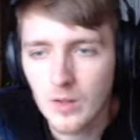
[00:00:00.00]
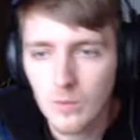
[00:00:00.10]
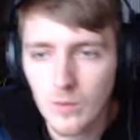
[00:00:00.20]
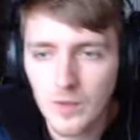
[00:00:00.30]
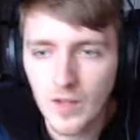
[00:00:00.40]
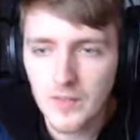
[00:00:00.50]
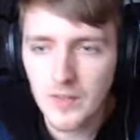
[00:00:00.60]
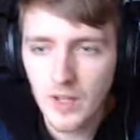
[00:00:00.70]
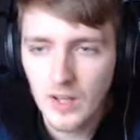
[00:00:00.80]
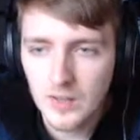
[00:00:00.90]
We'll cut the
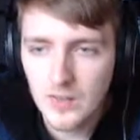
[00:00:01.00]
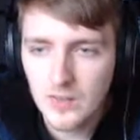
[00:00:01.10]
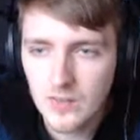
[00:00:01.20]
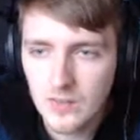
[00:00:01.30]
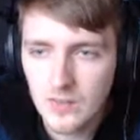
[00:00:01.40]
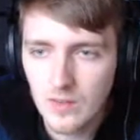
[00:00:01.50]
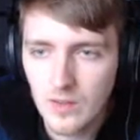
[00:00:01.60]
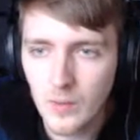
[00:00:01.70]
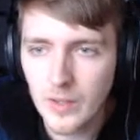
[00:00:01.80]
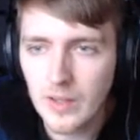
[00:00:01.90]
cards
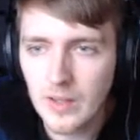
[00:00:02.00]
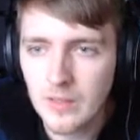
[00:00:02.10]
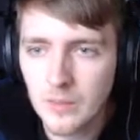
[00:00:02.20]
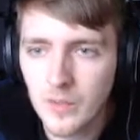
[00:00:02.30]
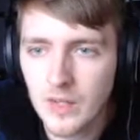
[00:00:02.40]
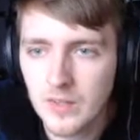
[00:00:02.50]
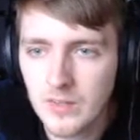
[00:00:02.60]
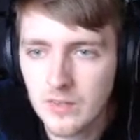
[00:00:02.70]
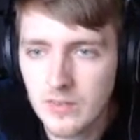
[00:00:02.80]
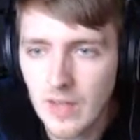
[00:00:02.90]
quickly that we are
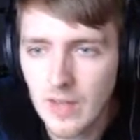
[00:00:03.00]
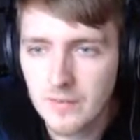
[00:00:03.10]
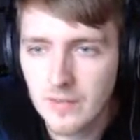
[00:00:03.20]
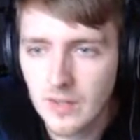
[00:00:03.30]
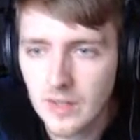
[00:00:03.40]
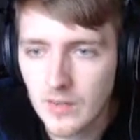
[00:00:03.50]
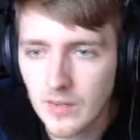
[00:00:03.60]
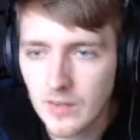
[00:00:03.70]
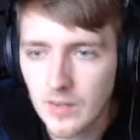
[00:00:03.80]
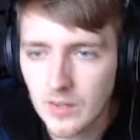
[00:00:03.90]
definitely
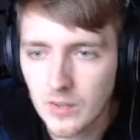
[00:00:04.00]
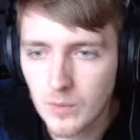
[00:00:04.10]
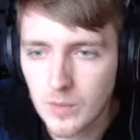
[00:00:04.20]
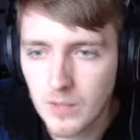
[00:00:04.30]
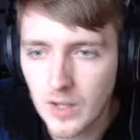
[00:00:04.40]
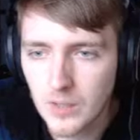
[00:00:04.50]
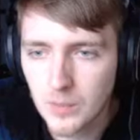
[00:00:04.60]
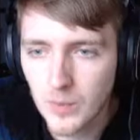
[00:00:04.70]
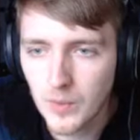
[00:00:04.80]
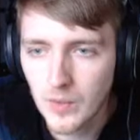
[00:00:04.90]
not touching with a
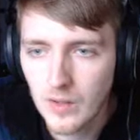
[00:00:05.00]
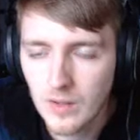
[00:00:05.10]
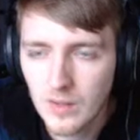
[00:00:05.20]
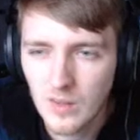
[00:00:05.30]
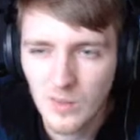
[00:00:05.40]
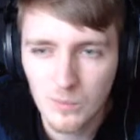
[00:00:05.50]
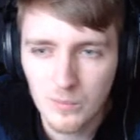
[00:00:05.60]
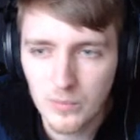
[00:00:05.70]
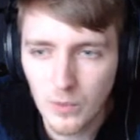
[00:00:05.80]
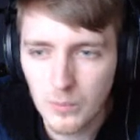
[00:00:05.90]
Barge Bowl.
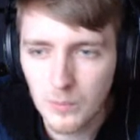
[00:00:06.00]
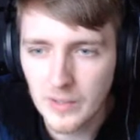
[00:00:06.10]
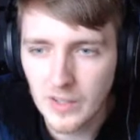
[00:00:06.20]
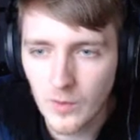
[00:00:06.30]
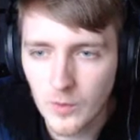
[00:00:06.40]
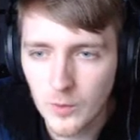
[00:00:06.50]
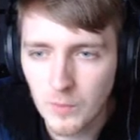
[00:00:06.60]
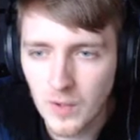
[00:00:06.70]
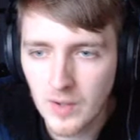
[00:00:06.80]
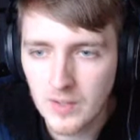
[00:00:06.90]
Probably Corridor
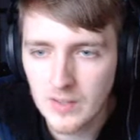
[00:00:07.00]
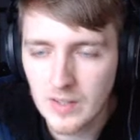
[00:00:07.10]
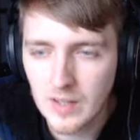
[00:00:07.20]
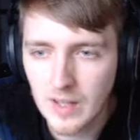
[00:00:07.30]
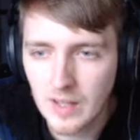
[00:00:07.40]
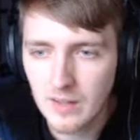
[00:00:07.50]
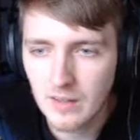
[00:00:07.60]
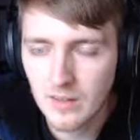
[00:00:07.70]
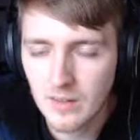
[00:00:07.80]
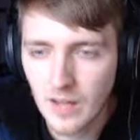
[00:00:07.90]
Monitors in that
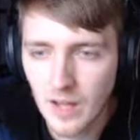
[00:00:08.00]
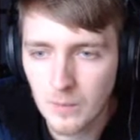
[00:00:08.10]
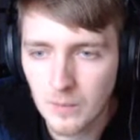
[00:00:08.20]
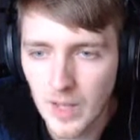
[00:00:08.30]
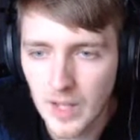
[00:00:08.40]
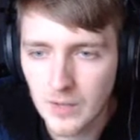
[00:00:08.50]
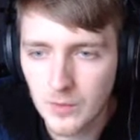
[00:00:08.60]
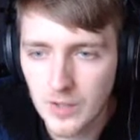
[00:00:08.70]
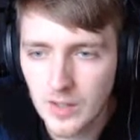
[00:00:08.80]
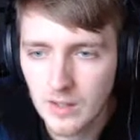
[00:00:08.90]

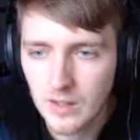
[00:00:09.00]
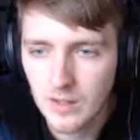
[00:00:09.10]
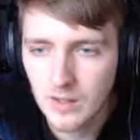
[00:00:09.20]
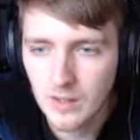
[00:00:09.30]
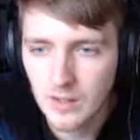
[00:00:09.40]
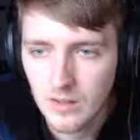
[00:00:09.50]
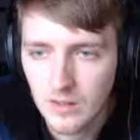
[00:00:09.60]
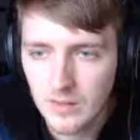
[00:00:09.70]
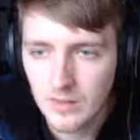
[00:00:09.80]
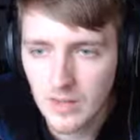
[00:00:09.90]
category.
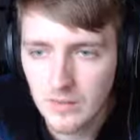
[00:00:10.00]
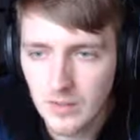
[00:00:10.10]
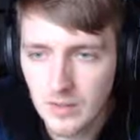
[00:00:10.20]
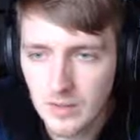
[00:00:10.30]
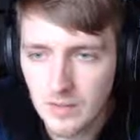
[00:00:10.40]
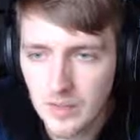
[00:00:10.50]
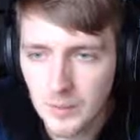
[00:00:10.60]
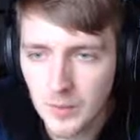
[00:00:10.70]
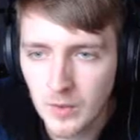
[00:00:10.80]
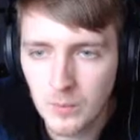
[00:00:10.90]
Definitely Fling.
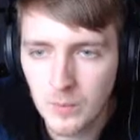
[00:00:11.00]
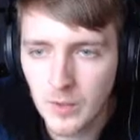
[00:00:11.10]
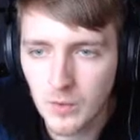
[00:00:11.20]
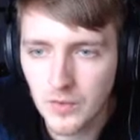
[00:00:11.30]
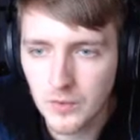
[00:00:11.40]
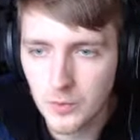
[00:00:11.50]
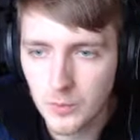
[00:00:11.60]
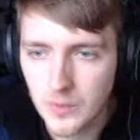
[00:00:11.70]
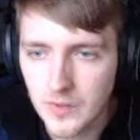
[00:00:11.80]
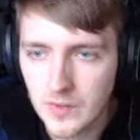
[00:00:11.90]
We're not going to play all the
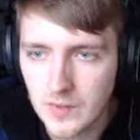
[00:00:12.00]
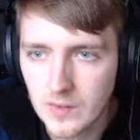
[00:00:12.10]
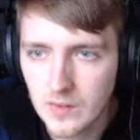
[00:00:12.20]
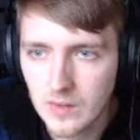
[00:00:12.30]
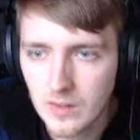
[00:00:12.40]
drawbridges.